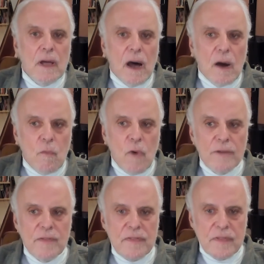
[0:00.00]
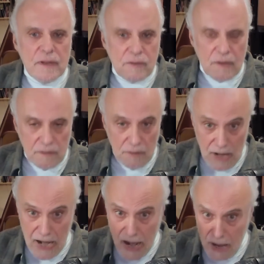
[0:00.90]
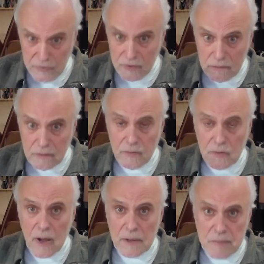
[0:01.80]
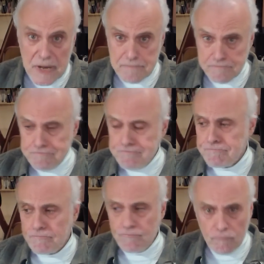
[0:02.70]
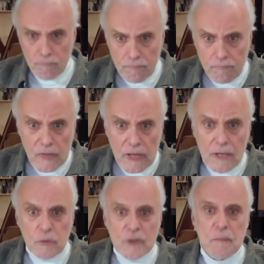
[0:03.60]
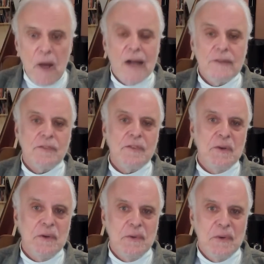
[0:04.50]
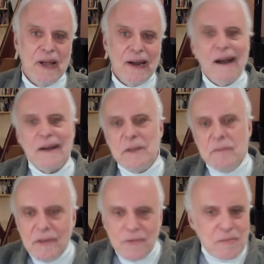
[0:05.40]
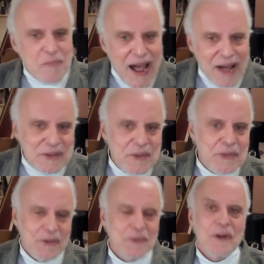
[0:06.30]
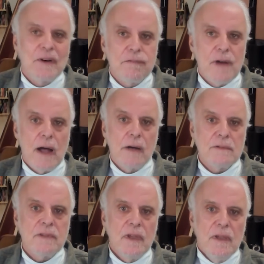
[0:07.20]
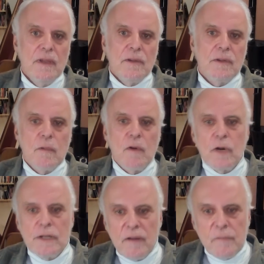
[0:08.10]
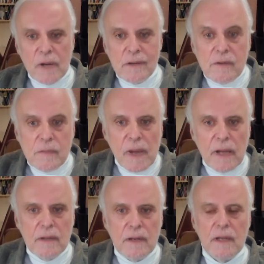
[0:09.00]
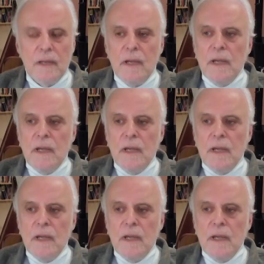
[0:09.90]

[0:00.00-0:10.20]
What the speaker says: One of the things that absolutely stunned me in the response to an argument about the Twitter files, some of which I've participated in,